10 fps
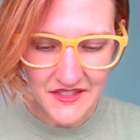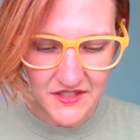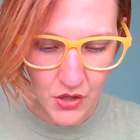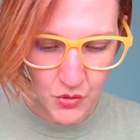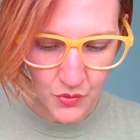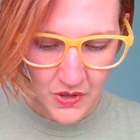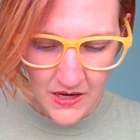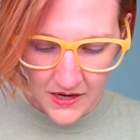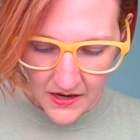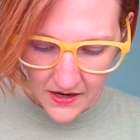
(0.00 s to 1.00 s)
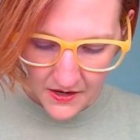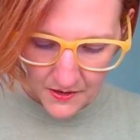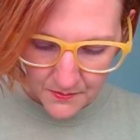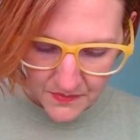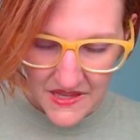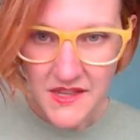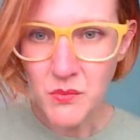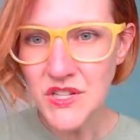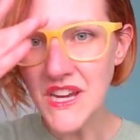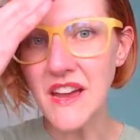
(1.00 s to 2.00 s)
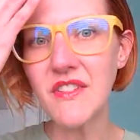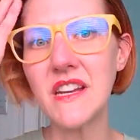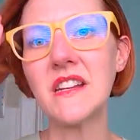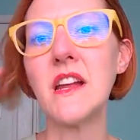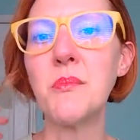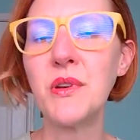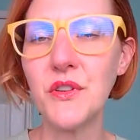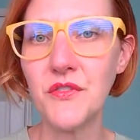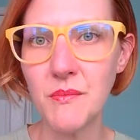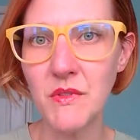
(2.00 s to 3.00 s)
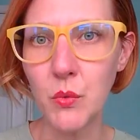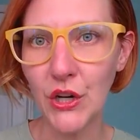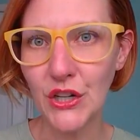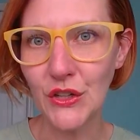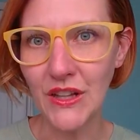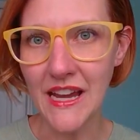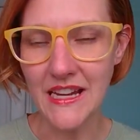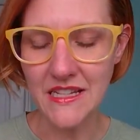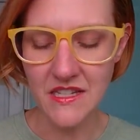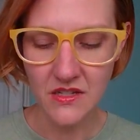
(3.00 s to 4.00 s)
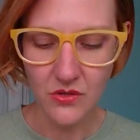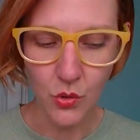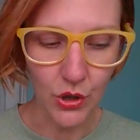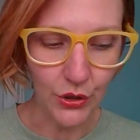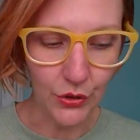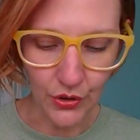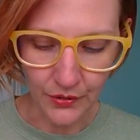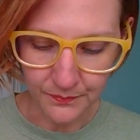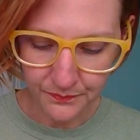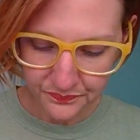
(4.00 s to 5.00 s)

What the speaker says: So, and then we'll dive in and I'll pull from the Work Your Light Oracle.